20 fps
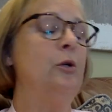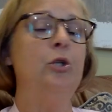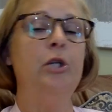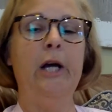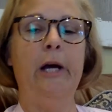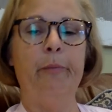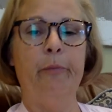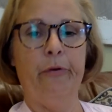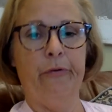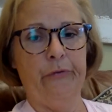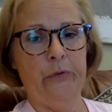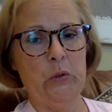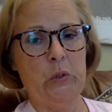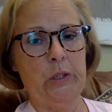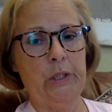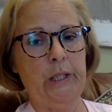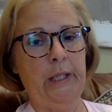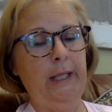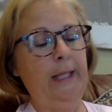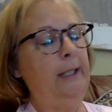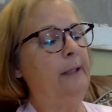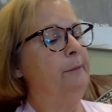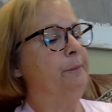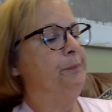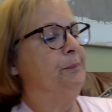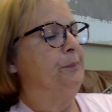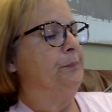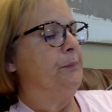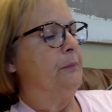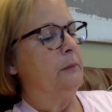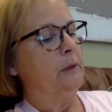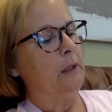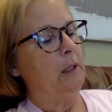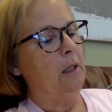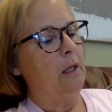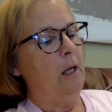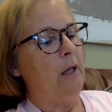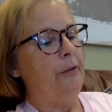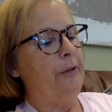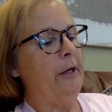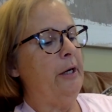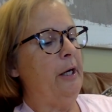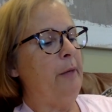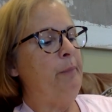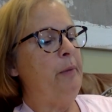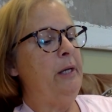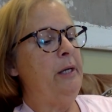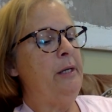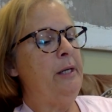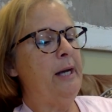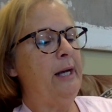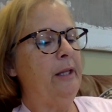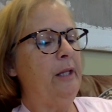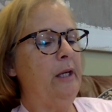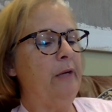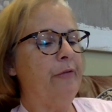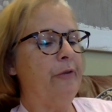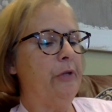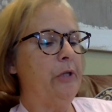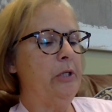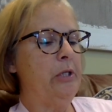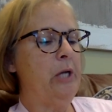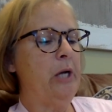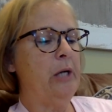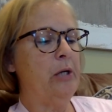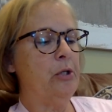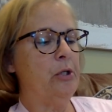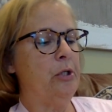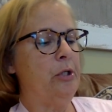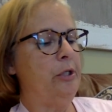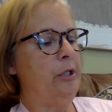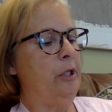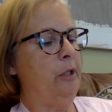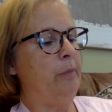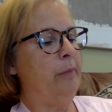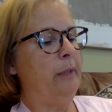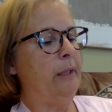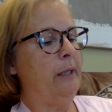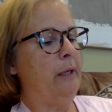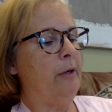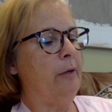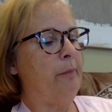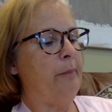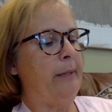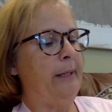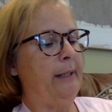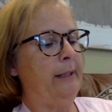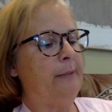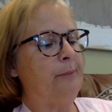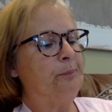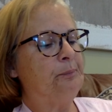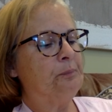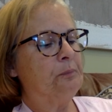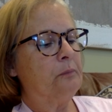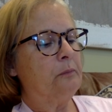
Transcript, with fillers: Chapter 14 There had been nothing for the Tucks to do but go to bed.